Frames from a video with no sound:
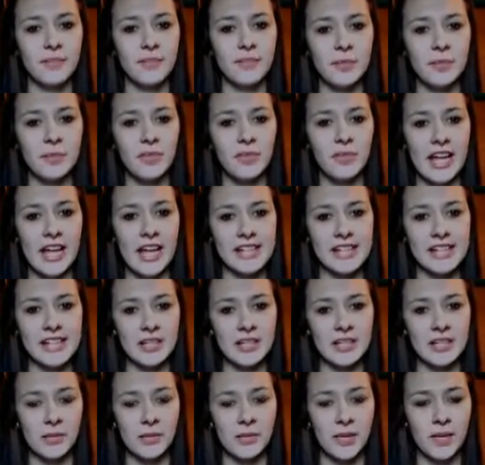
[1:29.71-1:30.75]
people
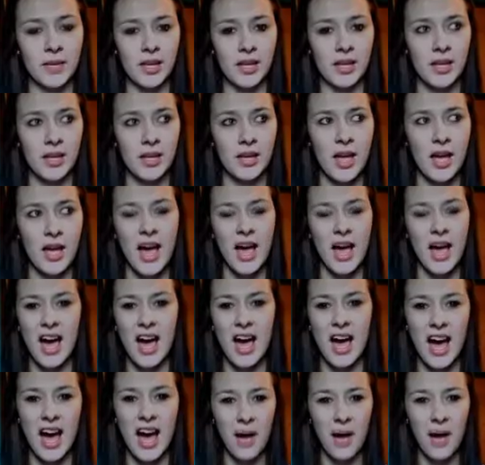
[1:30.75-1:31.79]
asking me,
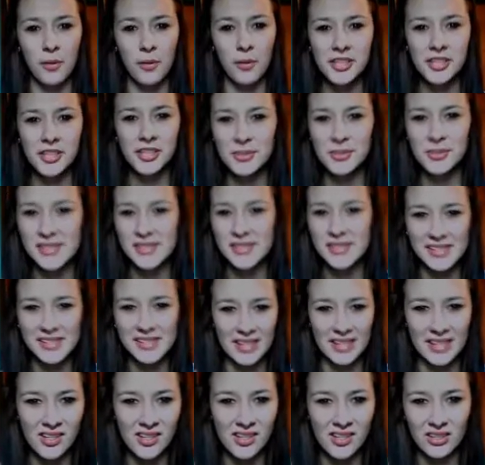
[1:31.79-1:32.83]
how are you
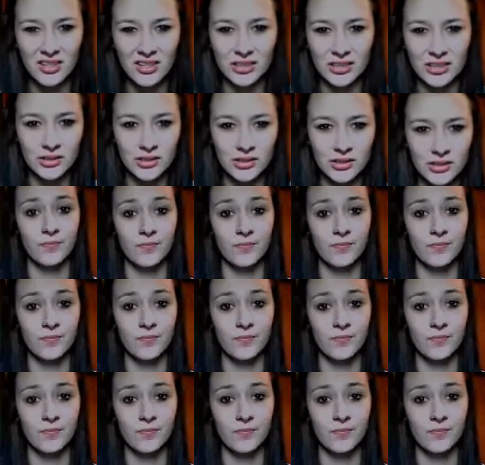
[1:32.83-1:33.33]
single?